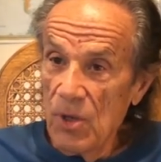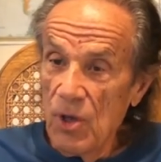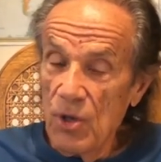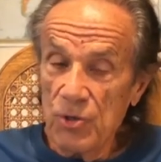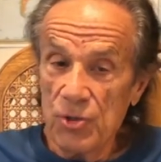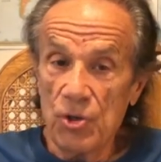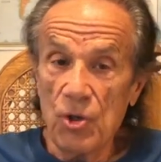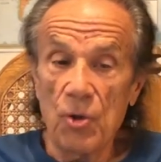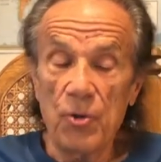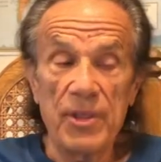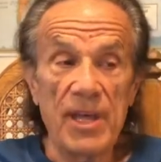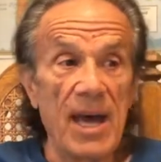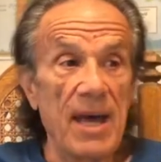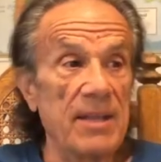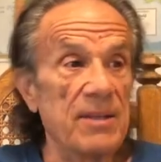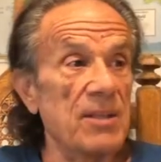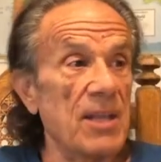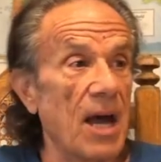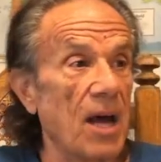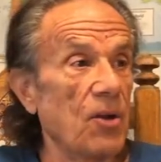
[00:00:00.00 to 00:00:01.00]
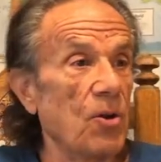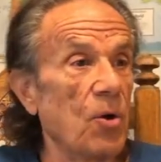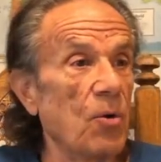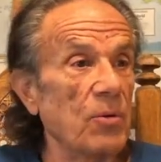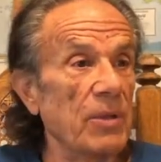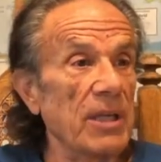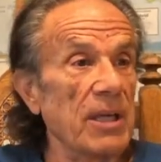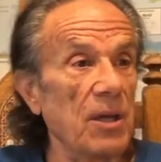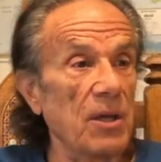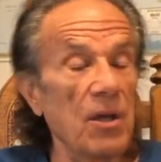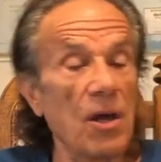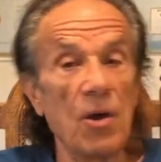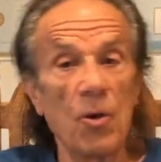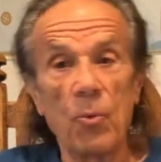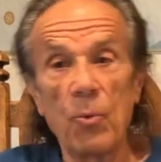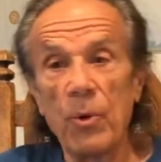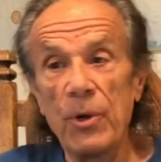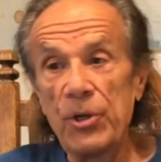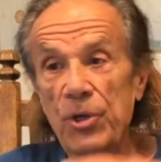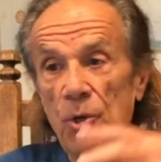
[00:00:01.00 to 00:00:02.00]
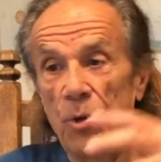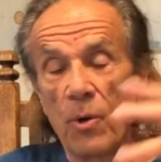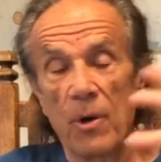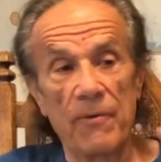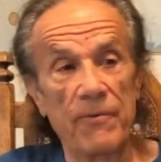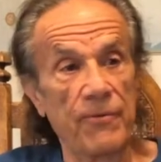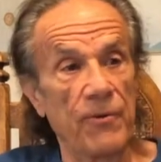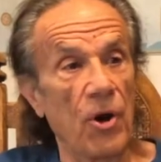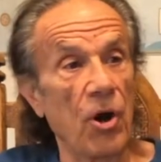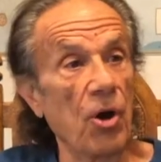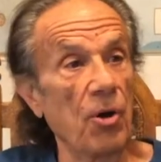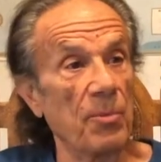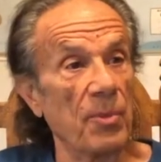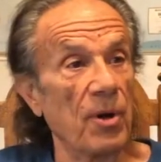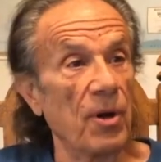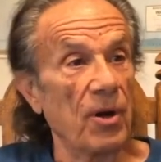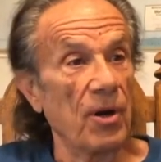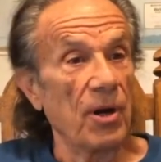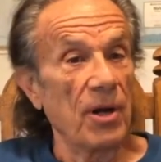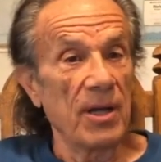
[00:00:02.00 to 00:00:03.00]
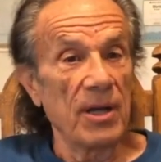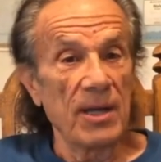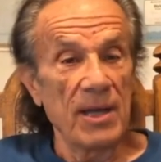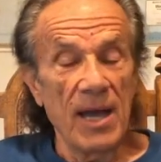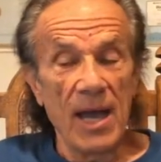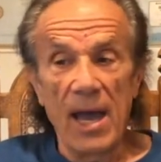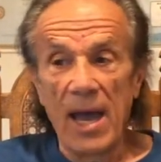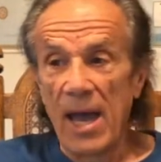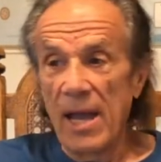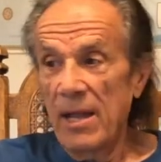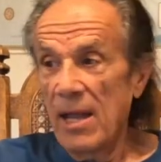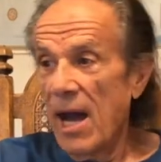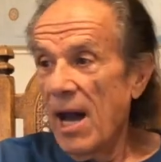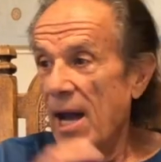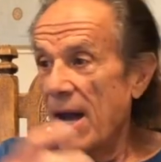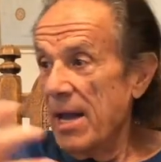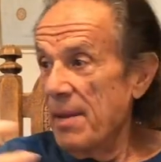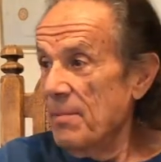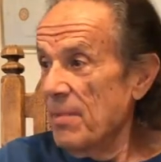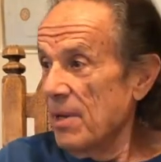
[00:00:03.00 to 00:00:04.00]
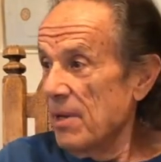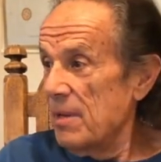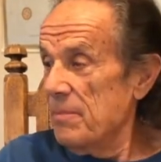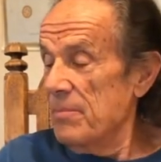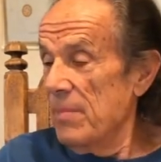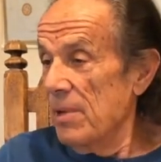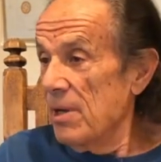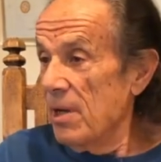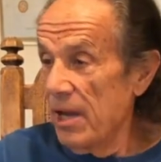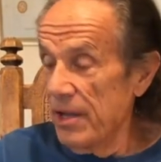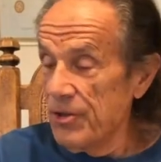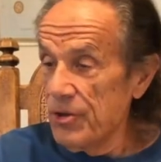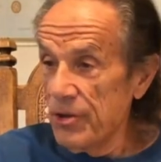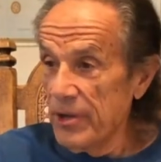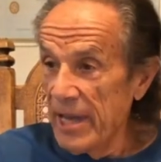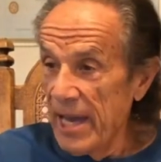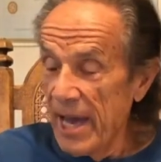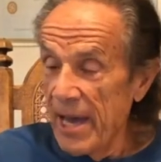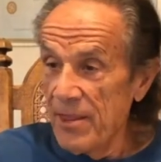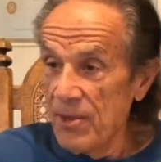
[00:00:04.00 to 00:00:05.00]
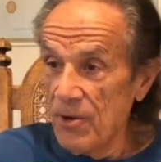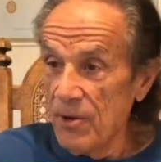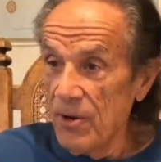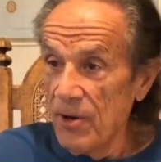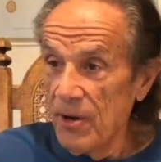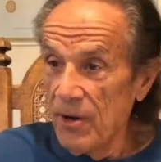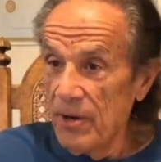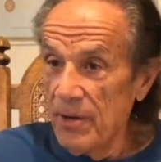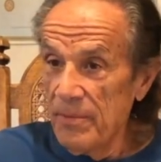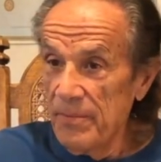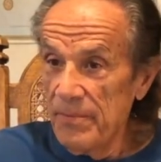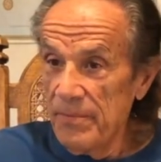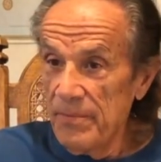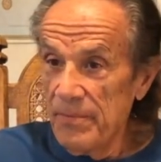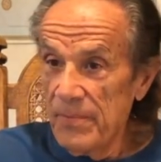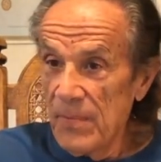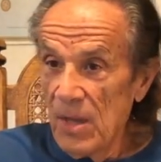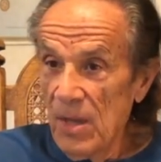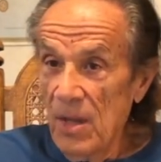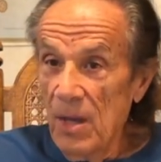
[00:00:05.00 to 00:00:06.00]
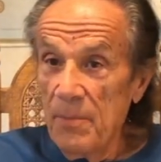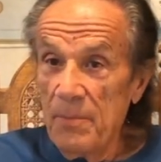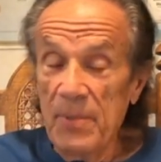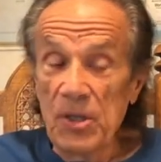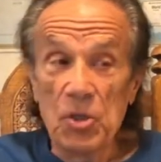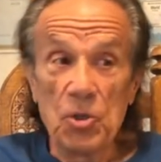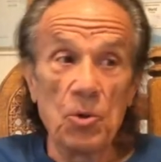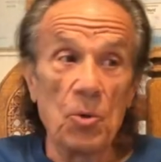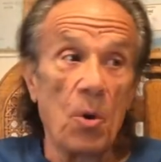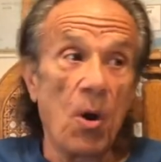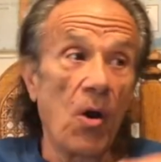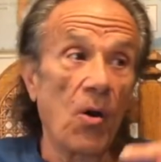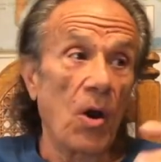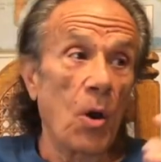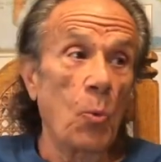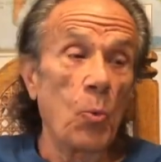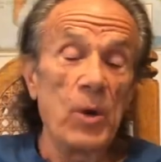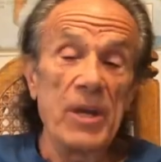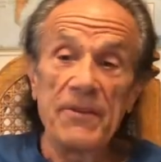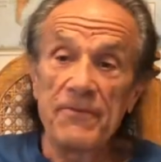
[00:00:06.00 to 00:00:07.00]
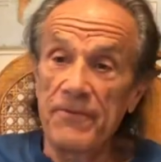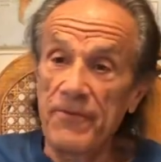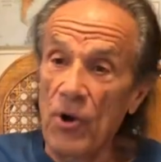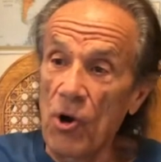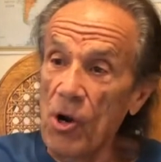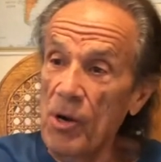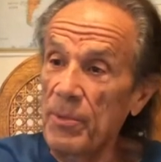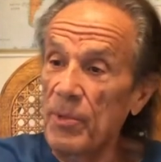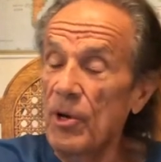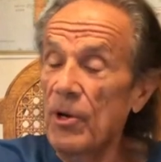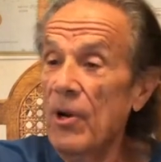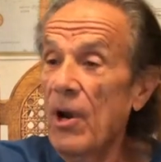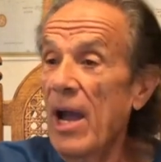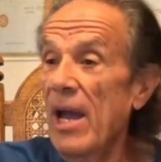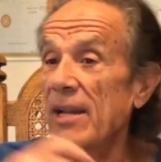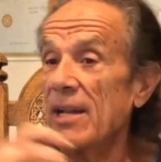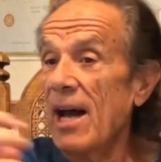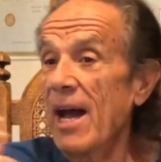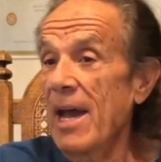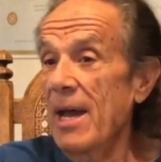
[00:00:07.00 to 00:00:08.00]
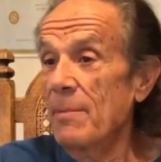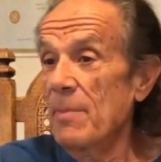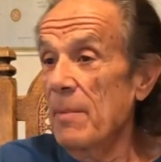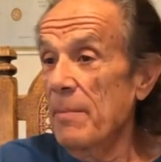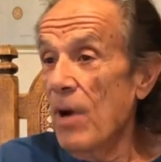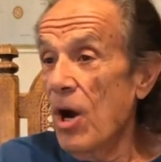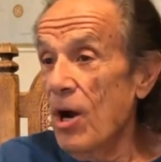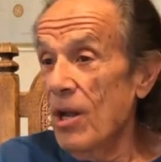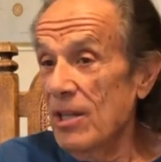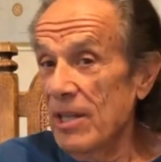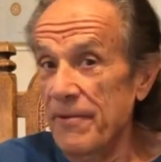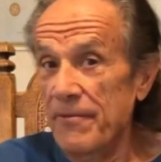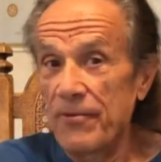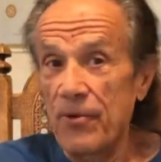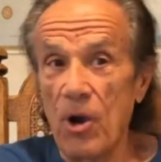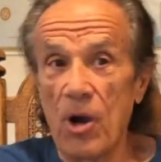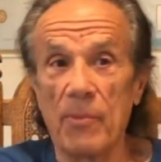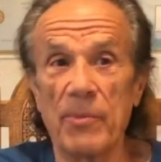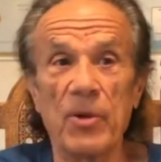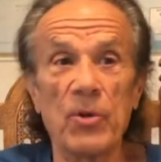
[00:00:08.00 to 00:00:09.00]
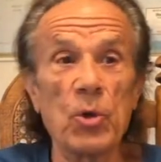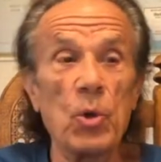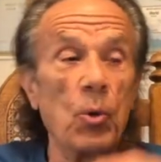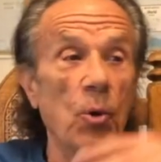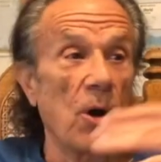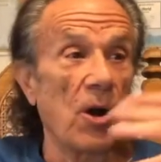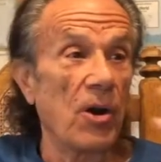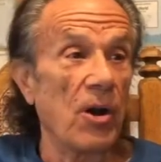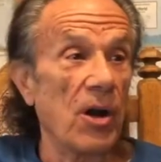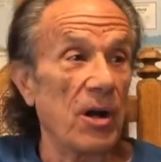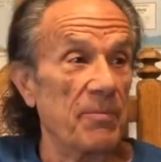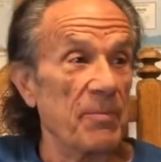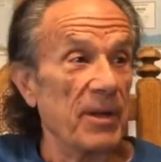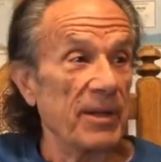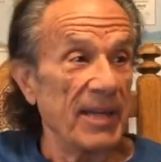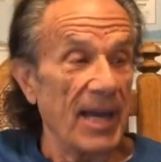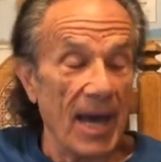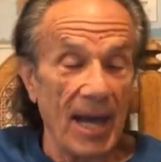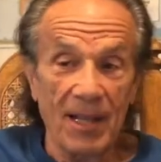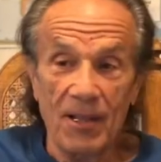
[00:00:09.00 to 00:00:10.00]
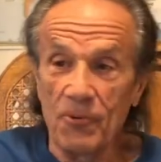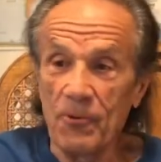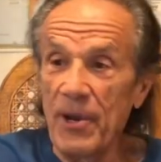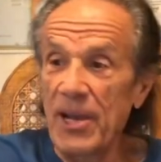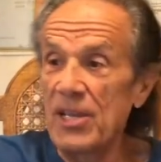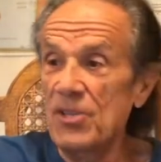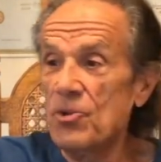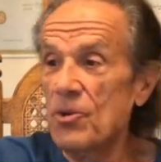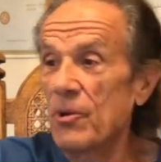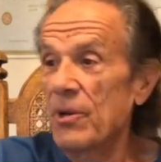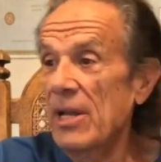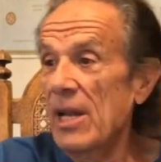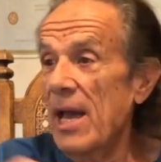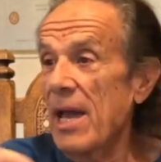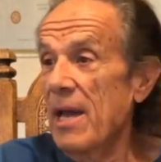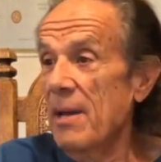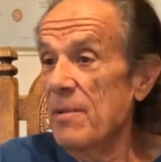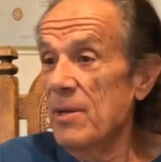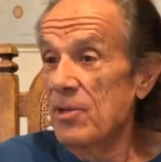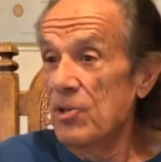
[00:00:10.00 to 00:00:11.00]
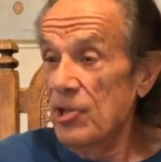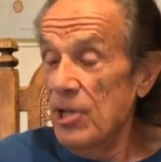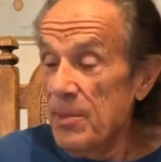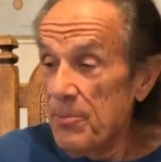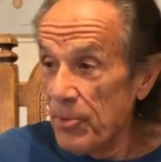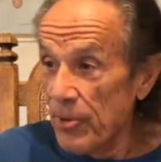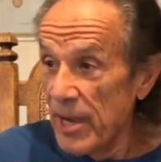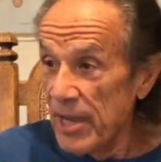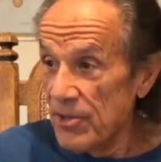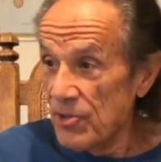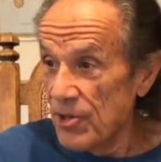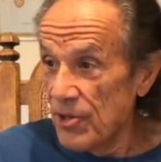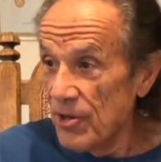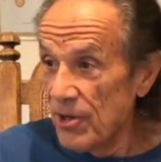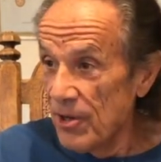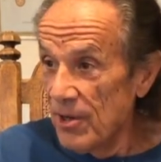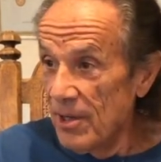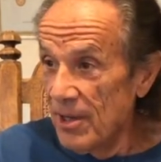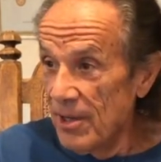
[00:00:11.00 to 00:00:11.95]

so that not only were you a farmer and I'm a hunter-gatherer, but you are a wheat farmer and I am a barley farmer. You are a cattle raiser and I am a sheep raiser.